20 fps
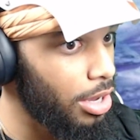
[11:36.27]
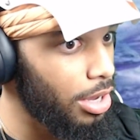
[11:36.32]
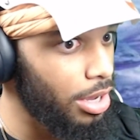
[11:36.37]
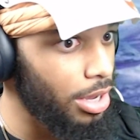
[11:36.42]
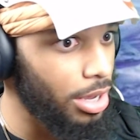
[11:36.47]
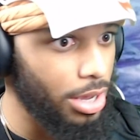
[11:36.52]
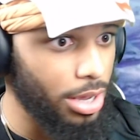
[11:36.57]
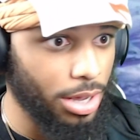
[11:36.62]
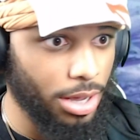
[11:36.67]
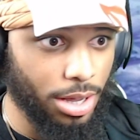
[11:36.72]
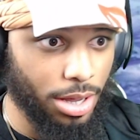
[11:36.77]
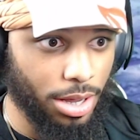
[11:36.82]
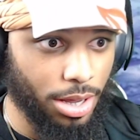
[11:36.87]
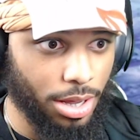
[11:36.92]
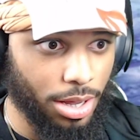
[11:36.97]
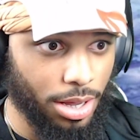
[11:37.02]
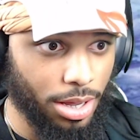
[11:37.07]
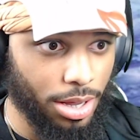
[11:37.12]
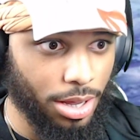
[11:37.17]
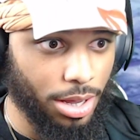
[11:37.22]

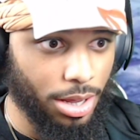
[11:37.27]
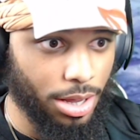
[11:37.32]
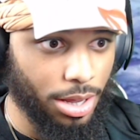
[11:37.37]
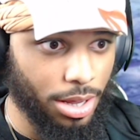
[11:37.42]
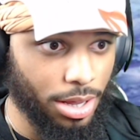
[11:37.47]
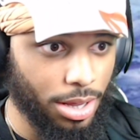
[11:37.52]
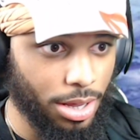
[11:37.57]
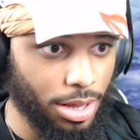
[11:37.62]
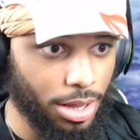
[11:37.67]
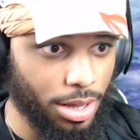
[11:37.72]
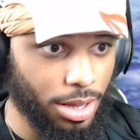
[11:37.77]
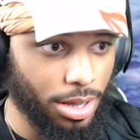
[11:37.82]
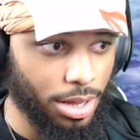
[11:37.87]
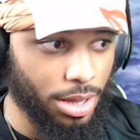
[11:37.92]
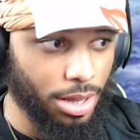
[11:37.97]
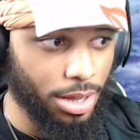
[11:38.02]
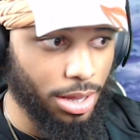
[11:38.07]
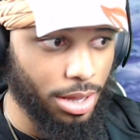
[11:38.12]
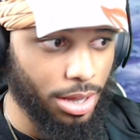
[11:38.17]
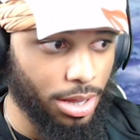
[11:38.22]

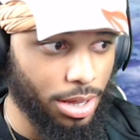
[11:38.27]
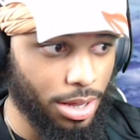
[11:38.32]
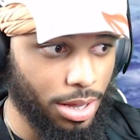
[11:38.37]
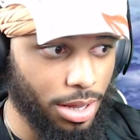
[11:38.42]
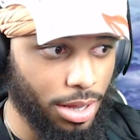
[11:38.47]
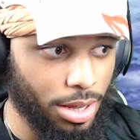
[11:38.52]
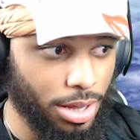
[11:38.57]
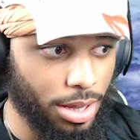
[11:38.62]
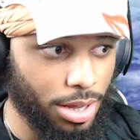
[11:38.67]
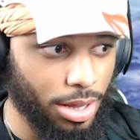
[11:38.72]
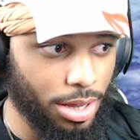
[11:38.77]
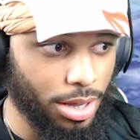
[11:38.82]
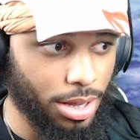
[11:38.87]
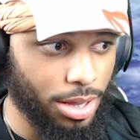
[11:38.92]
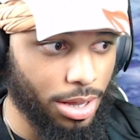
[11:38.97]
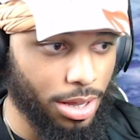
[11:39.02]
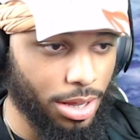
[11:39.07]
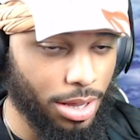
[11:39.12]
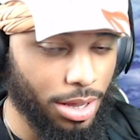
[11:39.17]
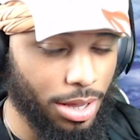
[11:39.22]

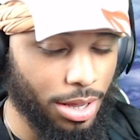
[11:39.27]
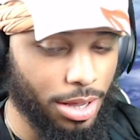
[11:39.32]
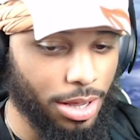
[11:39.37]
Nobody speaks.